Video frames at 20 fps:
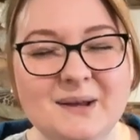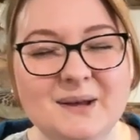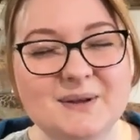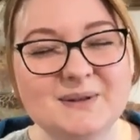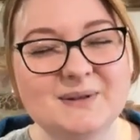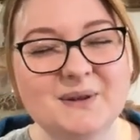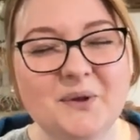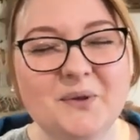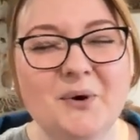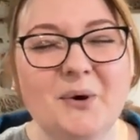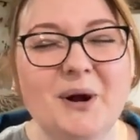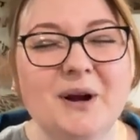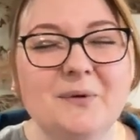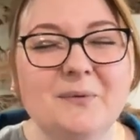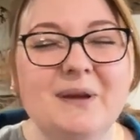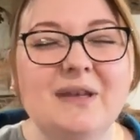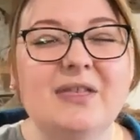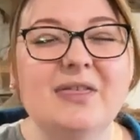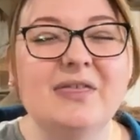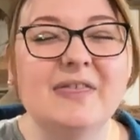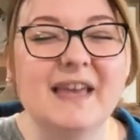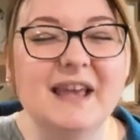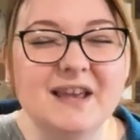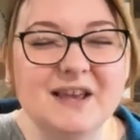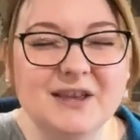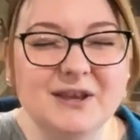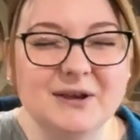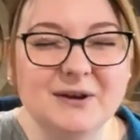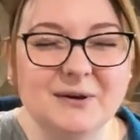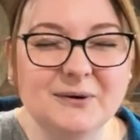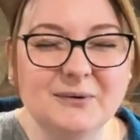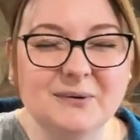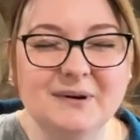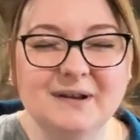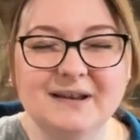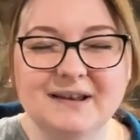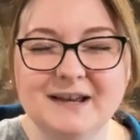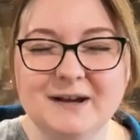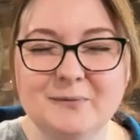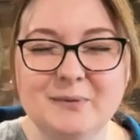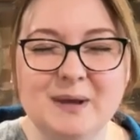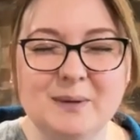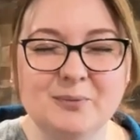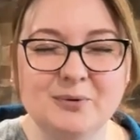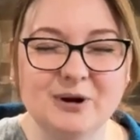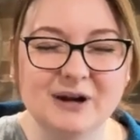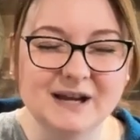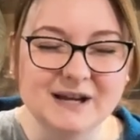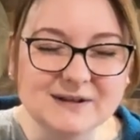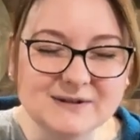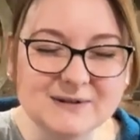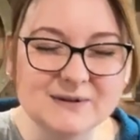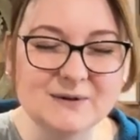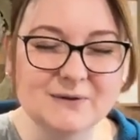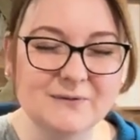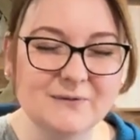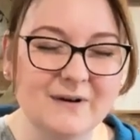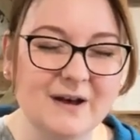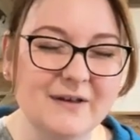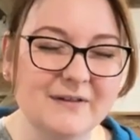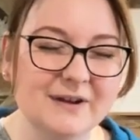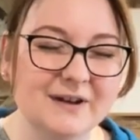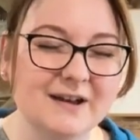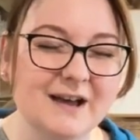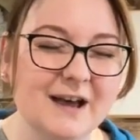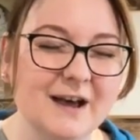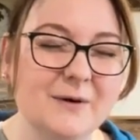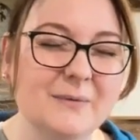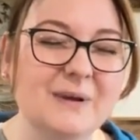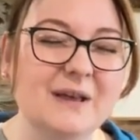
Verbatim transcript: So, Lord, we thank you and we praise you, Father God.